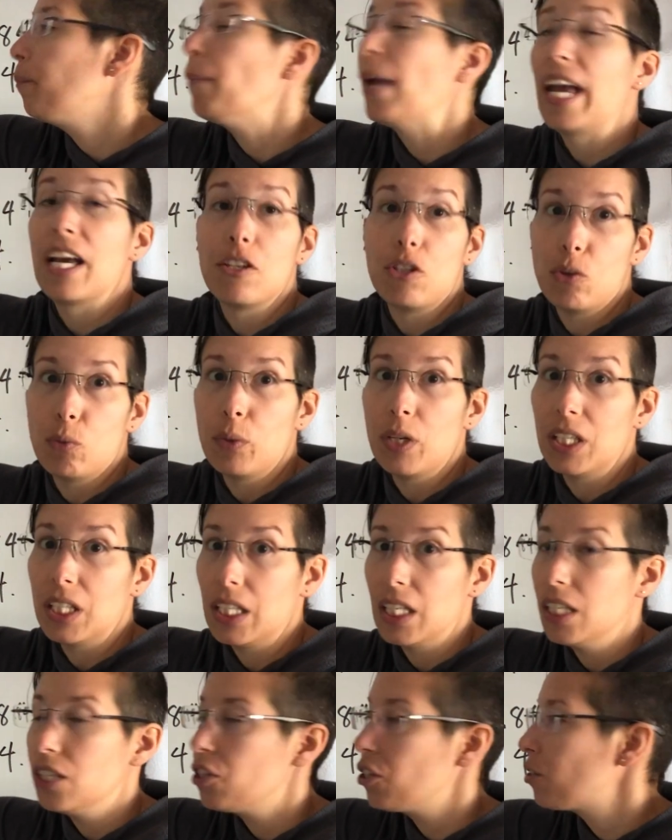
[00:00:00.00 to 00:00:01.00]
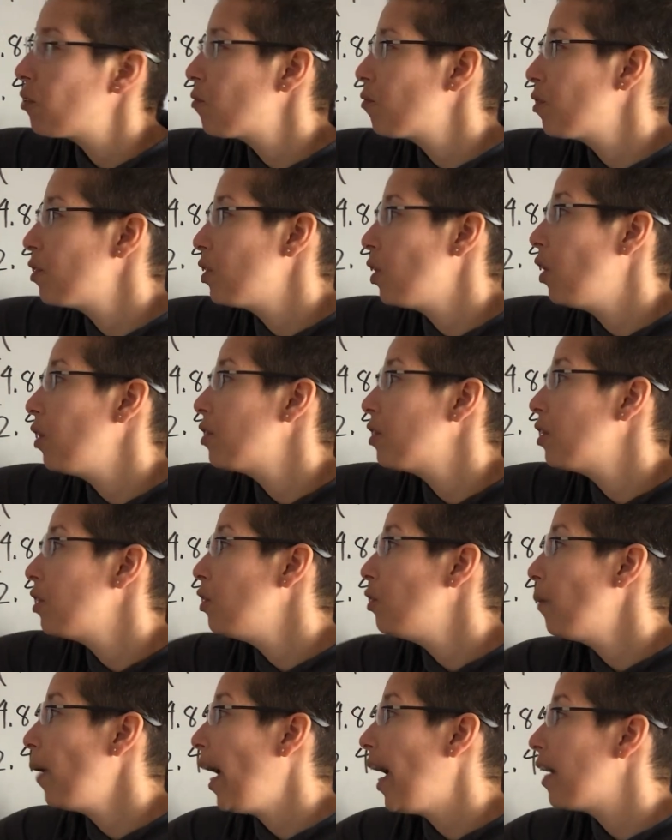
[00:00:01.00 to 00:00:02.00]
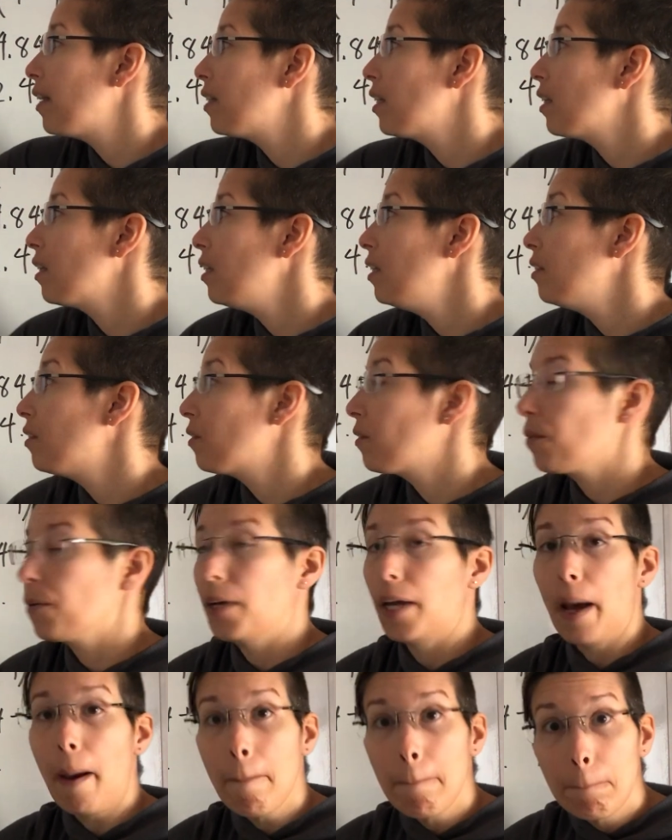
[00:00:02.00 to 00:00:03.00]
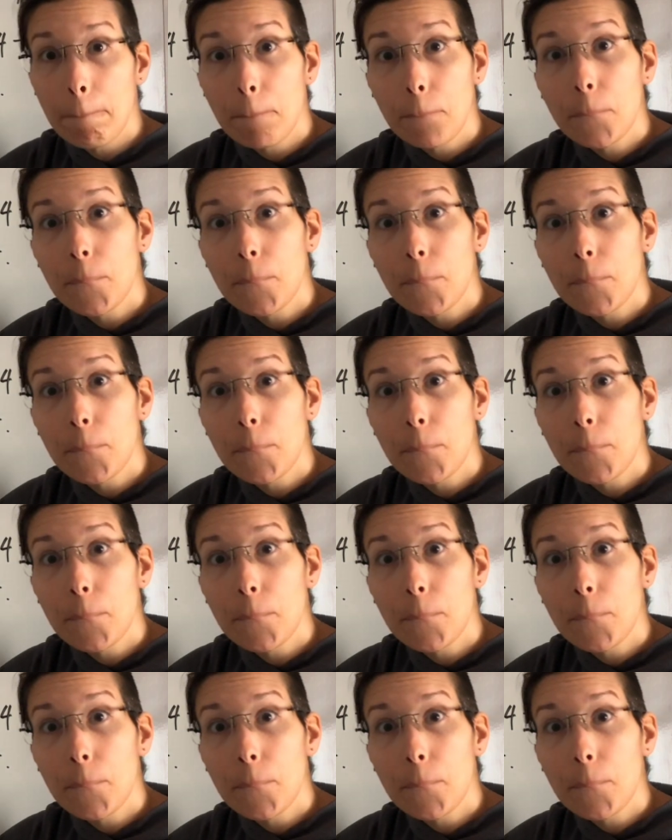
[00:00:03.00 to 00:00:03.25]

manually just result in you adding these 3 up.